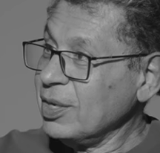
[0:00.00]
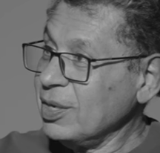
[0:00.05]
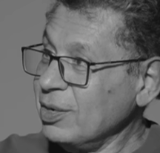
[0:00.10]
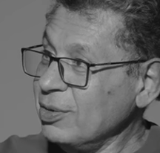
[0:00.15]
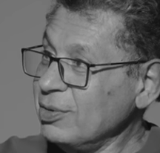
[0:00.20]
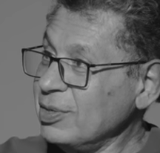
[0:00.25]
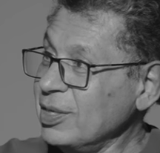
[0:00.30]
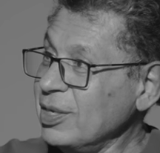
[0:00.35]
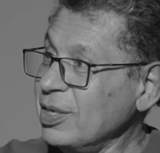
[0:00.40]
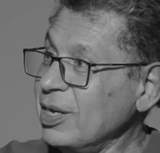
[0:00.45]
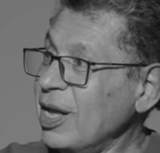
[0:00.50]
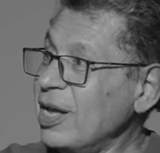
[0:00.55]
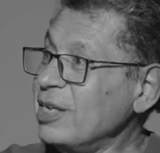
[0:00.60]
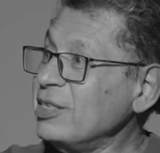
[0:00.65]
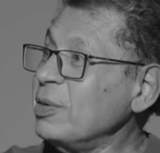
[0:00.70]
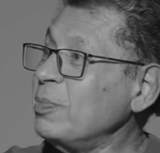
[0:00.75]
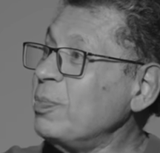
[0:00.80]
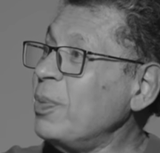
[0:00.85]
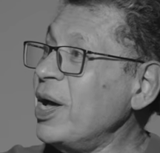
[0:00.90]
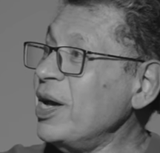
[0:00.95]
You see, has
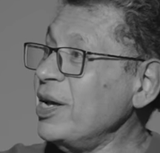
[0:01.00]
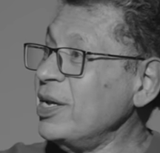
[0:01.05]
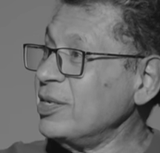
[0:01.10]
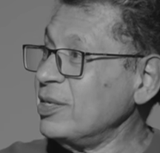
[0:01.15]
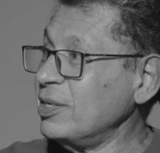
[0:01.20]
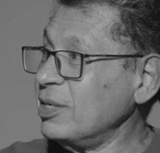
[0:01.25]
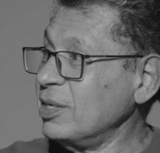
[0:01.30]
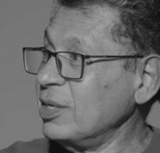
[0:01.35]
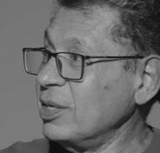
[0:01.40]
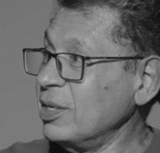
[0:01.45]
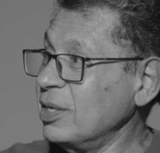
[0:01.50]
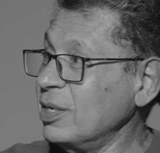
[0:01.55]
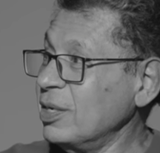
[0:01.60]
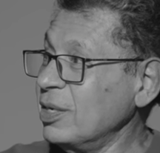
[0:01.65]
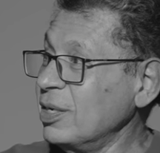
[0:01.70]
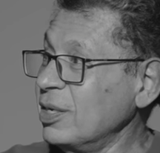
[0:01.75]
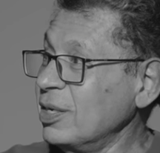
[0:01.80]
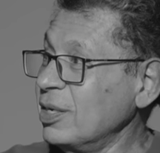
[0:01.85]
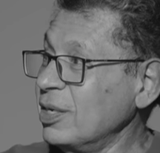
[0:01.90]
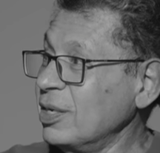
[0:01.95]
a bias.
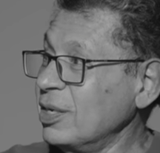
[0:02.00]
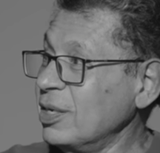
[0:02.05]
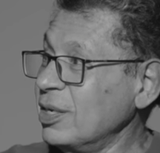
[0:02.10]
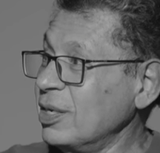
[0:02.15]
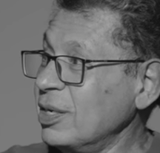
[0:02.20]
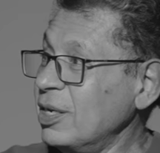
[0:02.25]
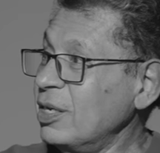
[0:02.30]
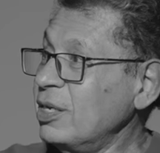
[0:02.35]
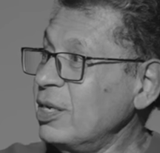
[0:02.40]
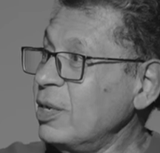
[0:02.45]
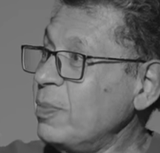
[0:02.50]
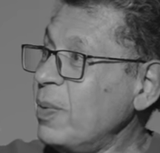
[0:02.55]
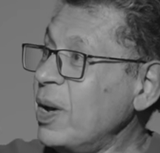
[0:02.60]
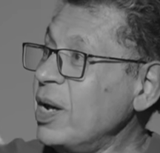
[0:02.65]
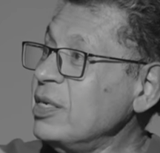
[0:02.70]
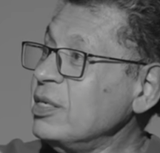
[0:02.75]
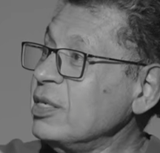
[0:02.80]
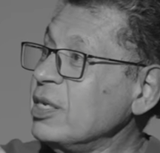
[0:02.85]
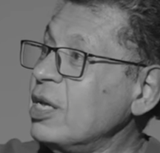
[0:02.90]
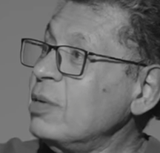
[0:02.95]
And the
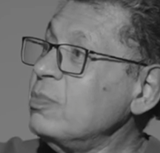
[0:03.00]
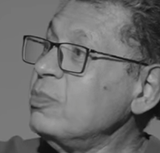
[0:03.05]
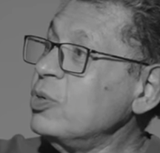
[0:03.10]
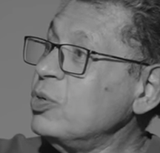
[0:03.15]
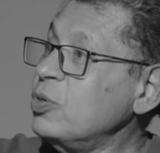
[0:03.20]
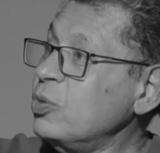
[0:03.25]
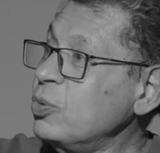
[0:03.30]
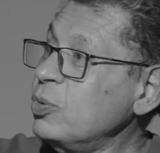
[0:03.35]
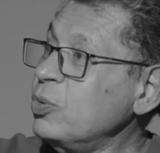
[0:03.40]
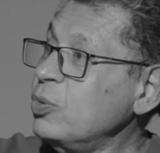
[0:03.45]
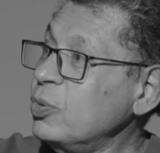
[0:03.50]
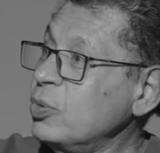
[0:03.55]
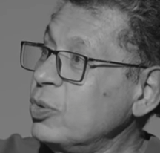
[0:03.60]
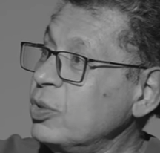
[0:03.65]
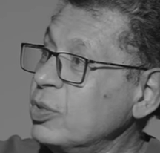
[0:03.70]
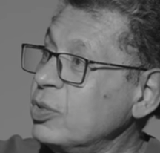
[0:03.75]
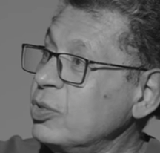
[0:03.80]
bias comes through